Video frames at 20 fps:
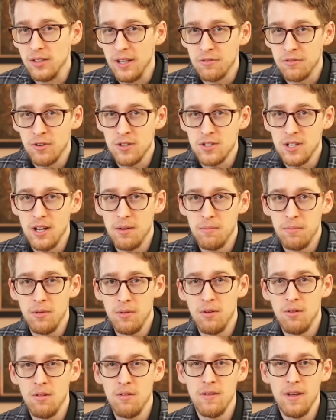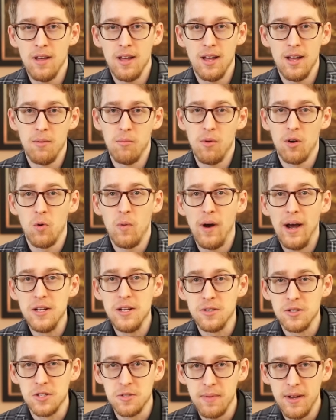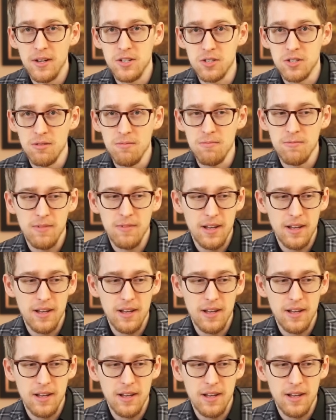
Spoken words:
like for example the Model Y suspension,